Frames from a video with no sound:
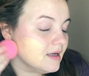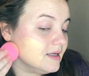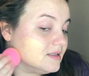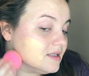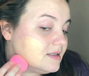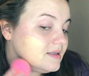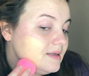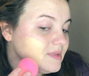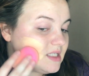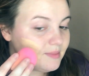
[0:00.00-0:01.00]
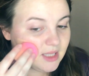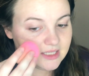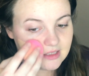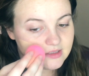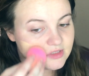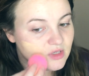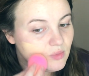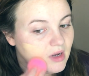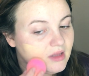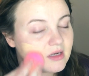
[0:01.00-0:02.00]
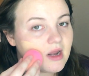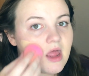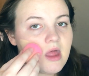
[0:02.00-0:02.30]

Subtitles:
It just seems to blend in so well, and